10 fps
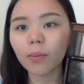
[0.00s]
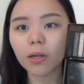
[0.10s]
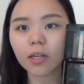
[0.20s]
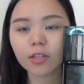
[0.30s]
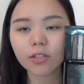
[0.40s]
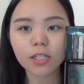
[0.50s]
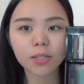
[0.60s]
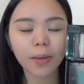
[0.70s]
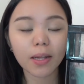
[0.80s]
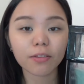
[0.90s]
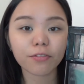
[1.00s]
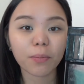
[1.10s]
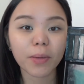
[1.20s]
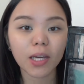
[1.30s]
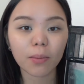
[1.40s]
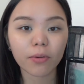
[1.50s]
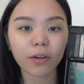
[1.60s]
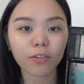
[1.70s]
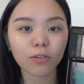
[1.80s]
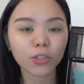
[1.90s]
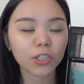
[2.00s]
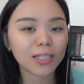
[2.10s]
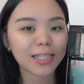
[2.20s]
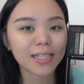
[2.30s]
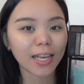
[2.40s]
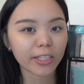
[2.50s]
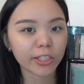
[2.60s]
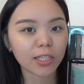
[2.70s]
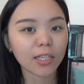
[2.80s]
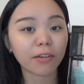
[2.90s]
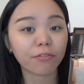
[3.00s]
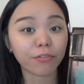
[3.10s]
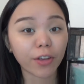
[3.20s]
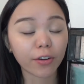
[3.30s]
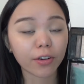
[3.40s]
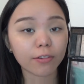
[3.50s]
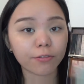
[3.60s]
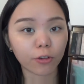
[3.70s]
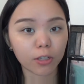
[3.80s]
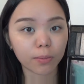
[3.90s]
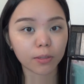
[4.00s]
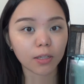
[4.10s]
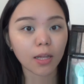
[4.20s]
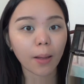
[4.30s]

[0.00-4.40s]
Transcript: I'm gonna use this palette from Makeup Revolution. It's actually a very affordable